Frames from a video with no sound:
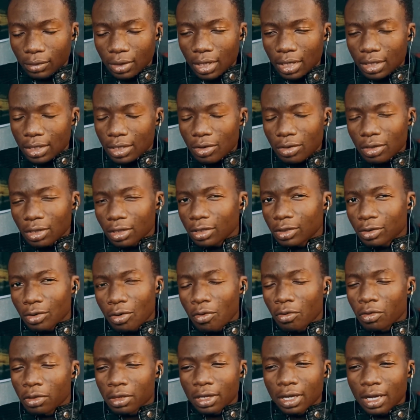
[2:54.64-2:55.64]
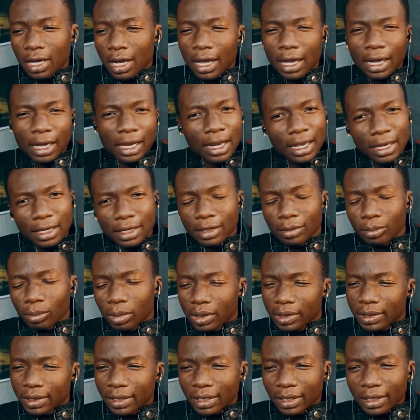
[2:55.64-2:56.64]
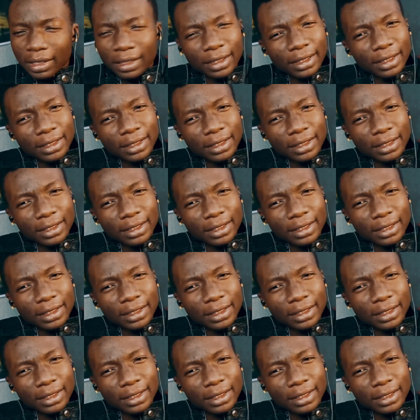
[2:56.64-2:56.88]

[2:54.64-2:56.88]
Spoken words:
Yeah, something's wrong with the guy. I like him, but